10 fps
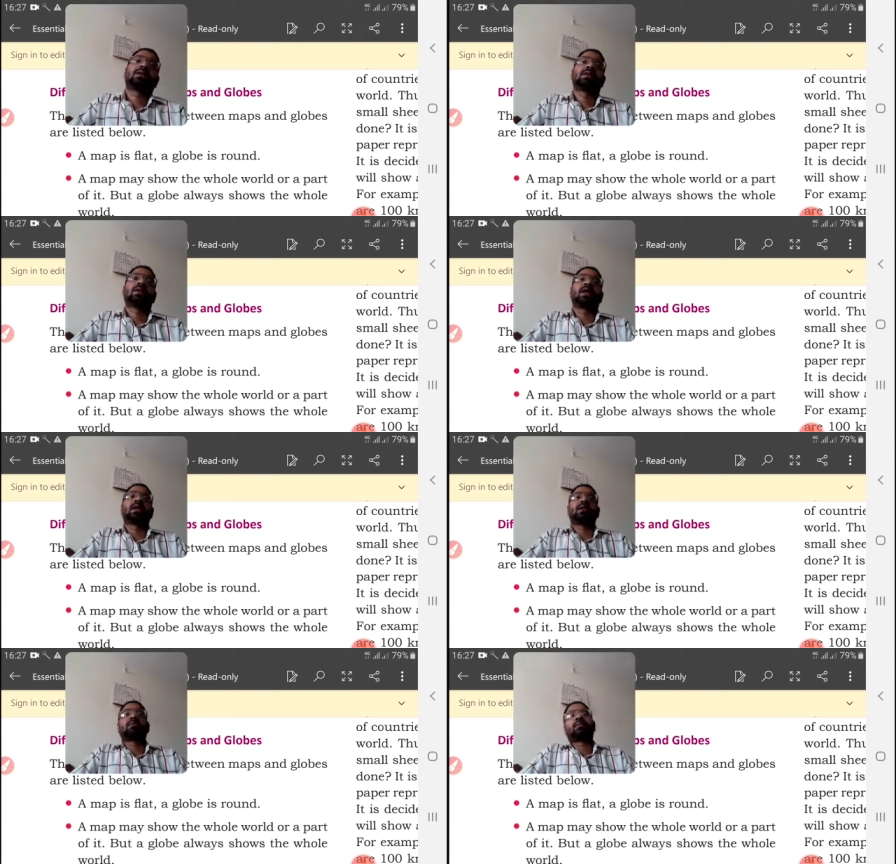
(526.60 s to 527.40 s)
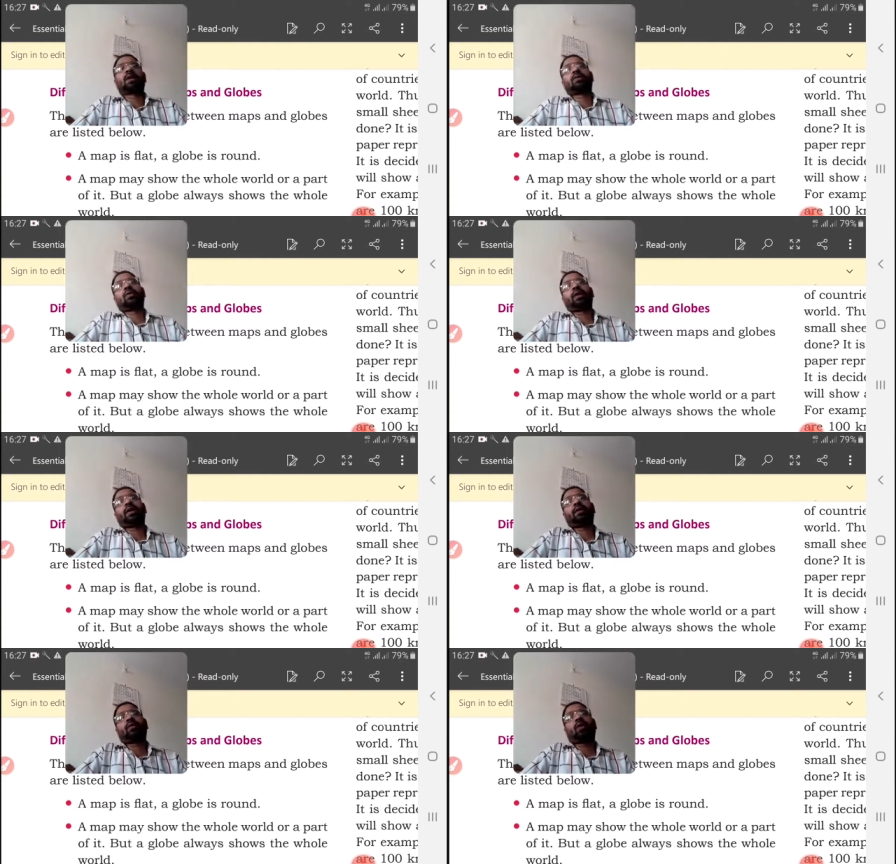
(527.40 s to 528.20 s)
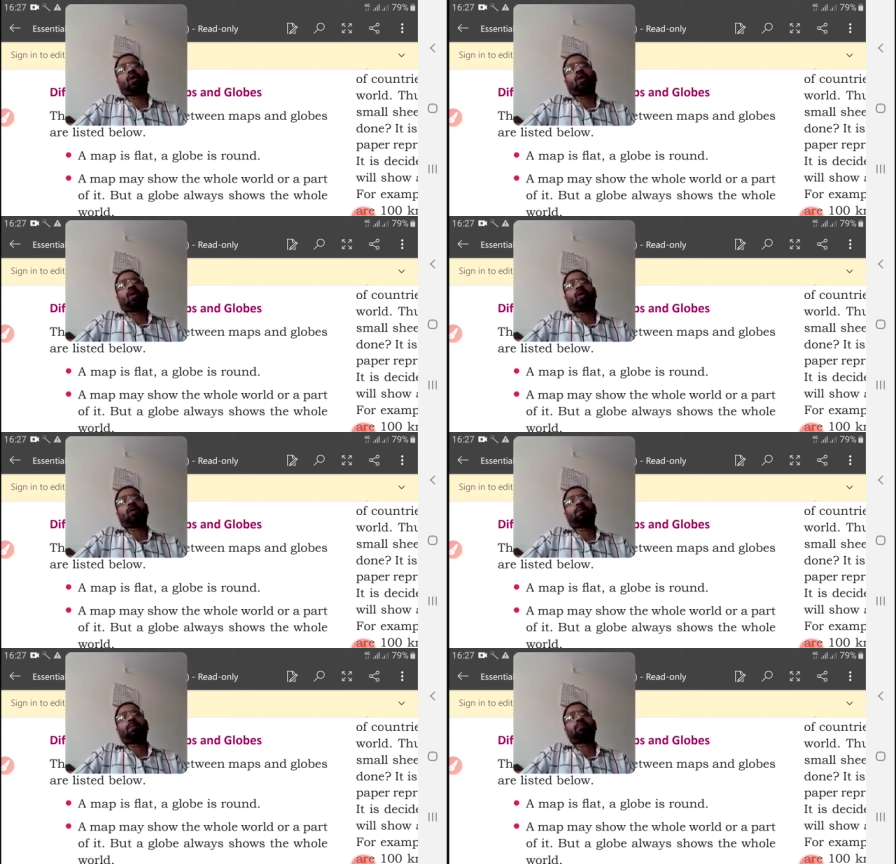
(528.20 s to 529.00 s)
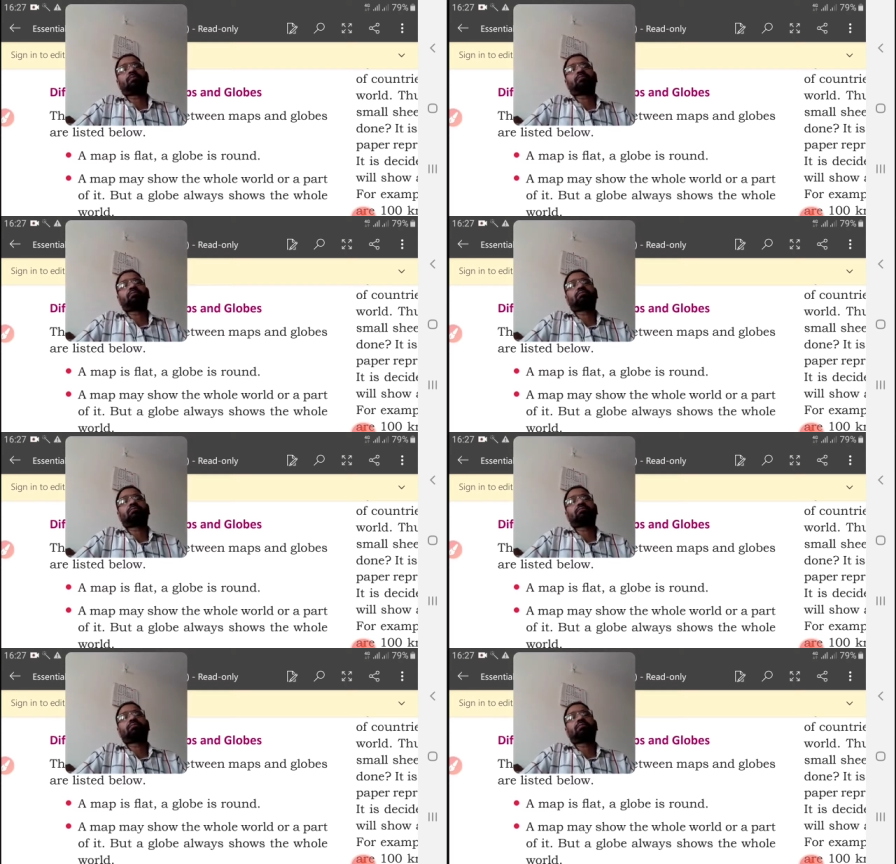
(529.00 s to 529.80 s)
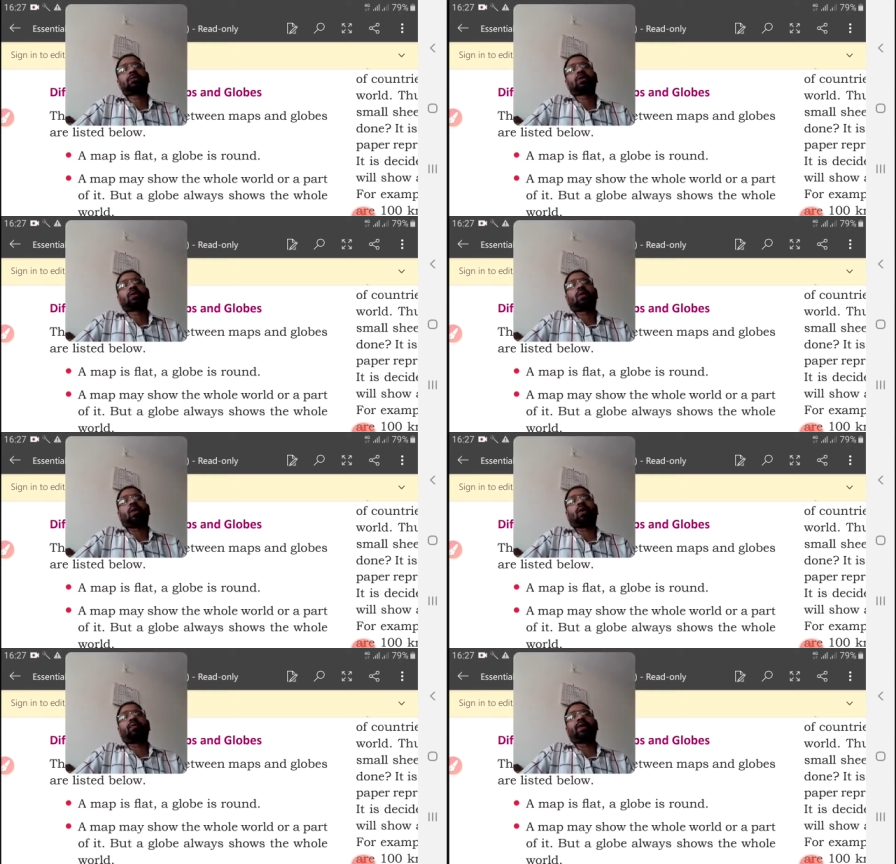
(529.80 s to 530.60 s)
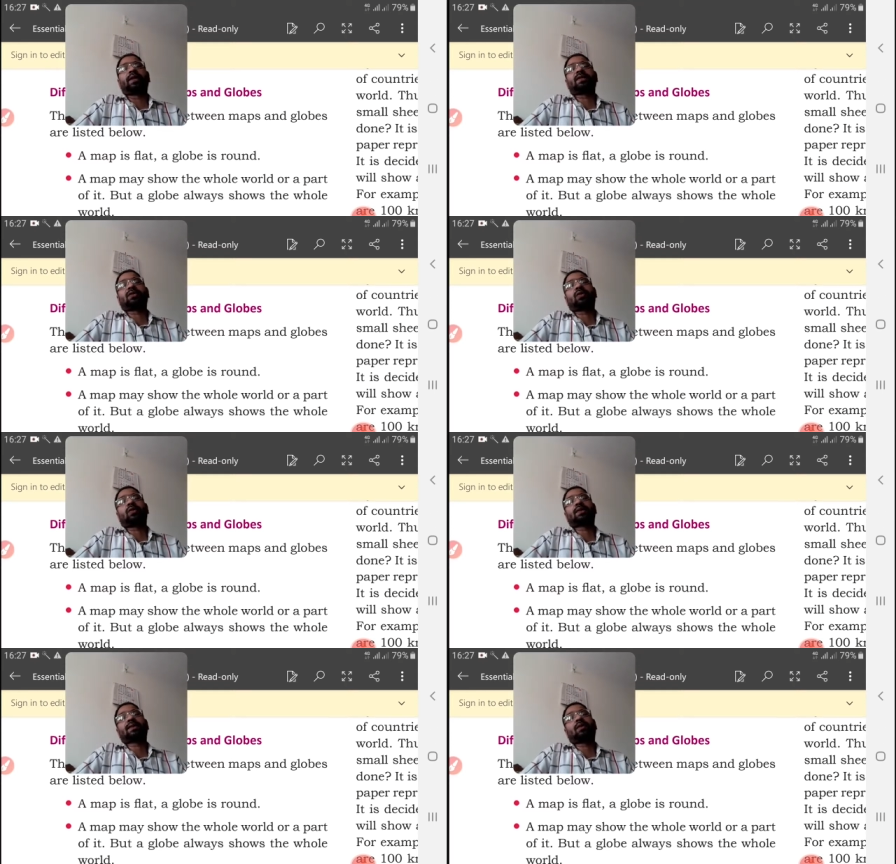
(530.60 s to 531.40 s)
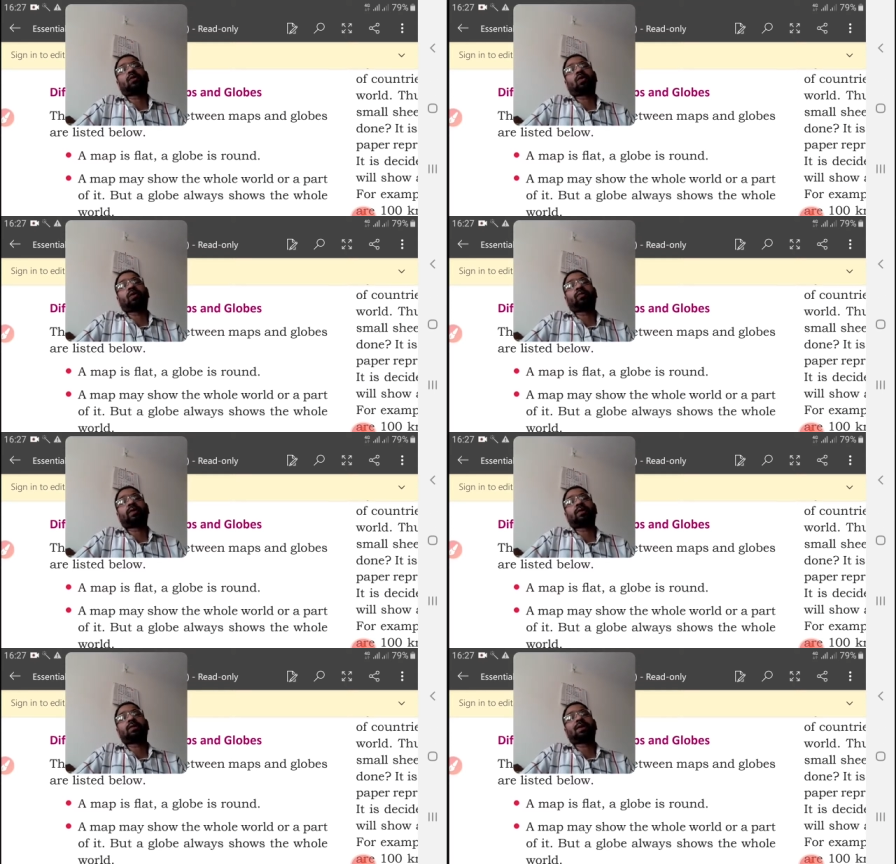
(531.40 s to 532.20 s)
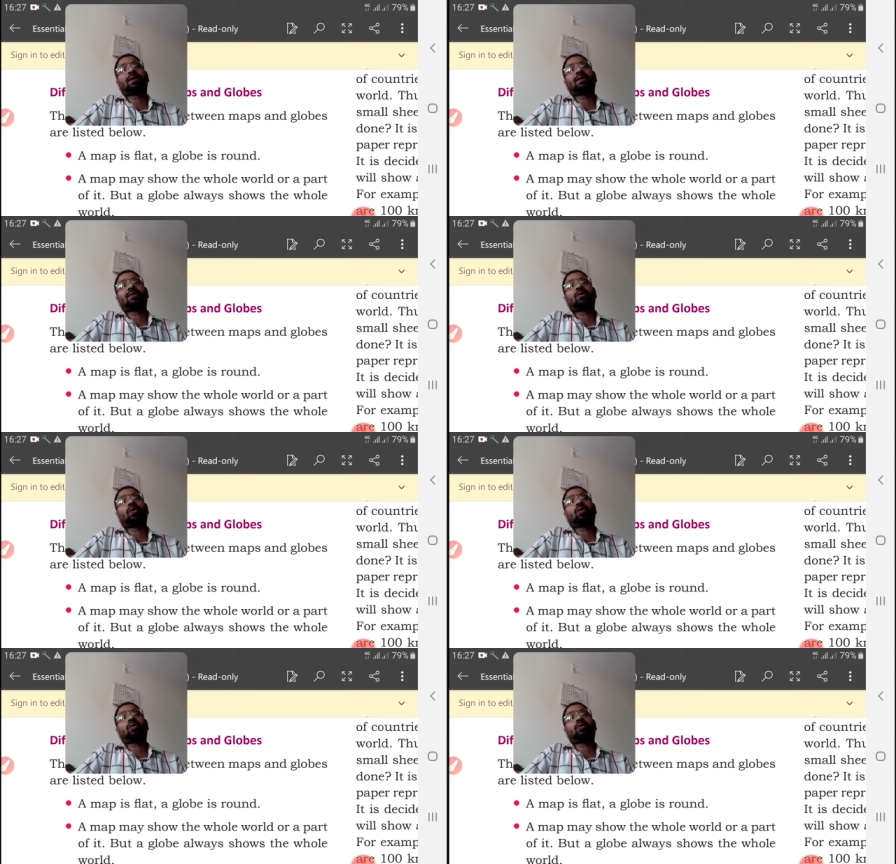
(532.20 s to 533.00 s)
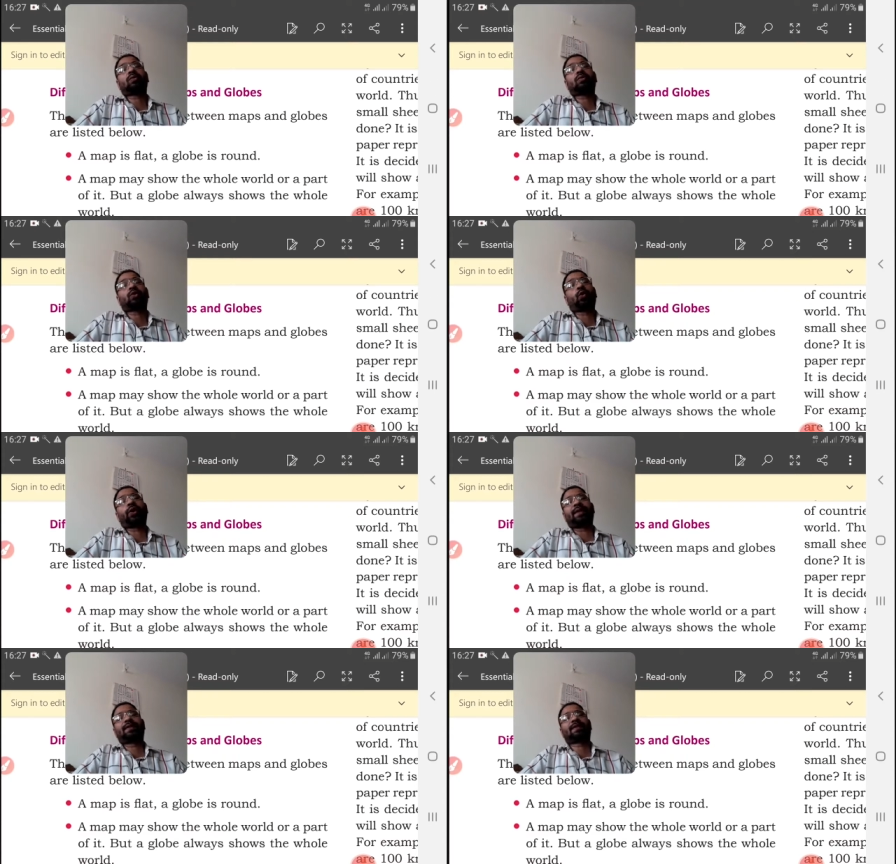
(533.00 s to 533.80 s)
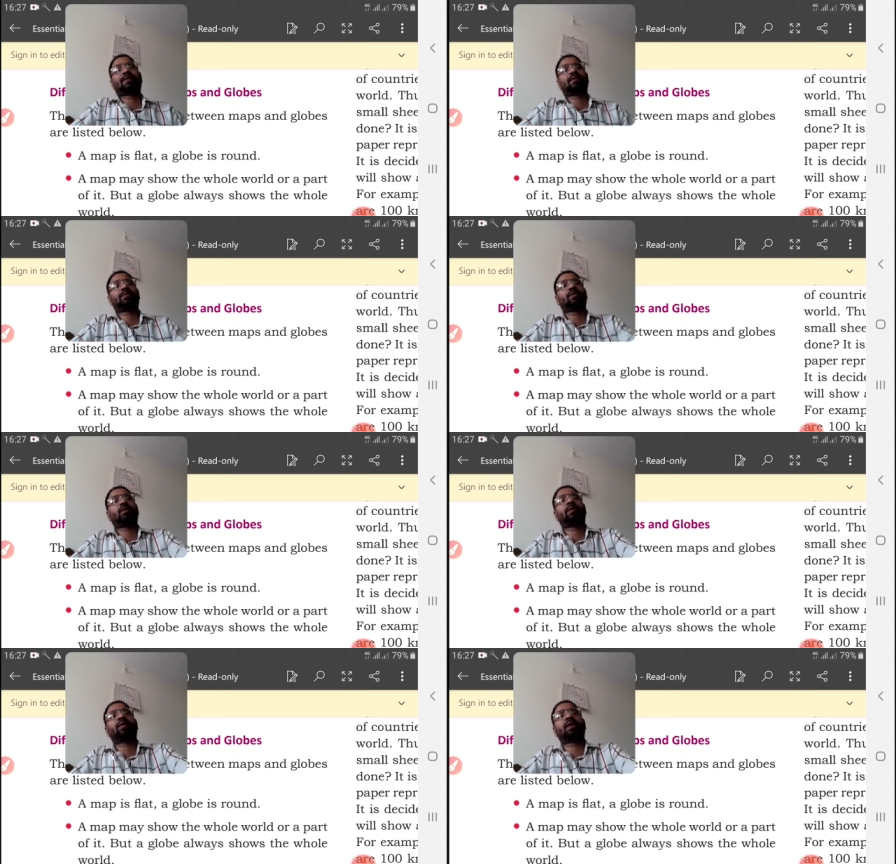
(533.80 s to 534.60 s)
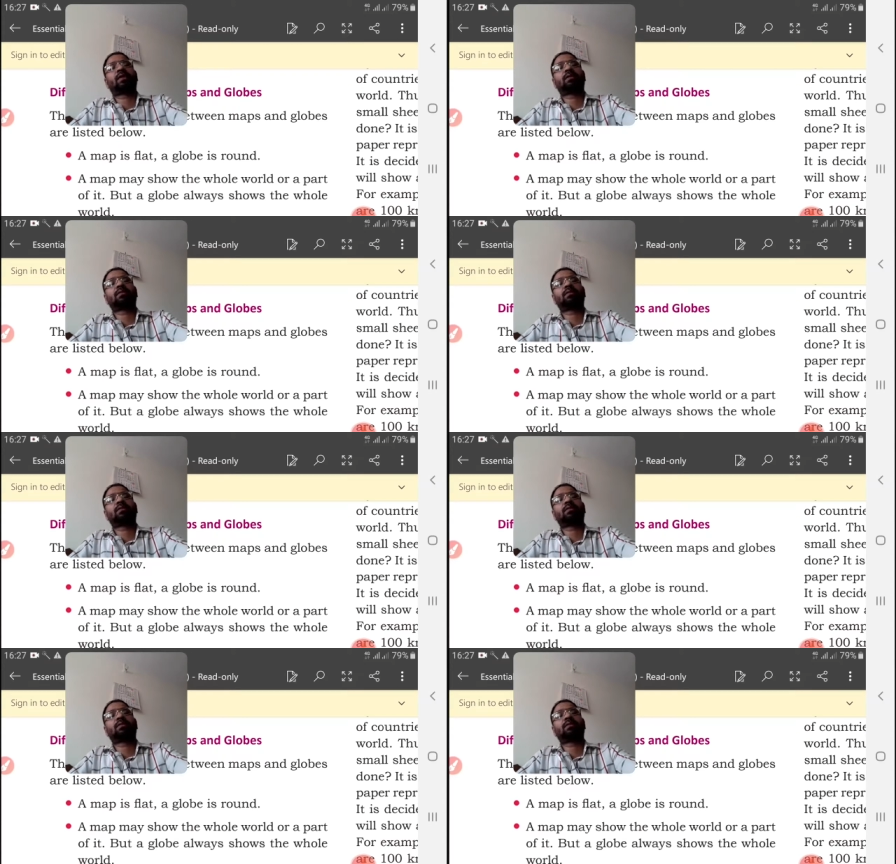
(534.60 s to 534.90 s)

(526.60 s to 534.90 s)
Then but only globe always shows the whole world. There is no choice, only one.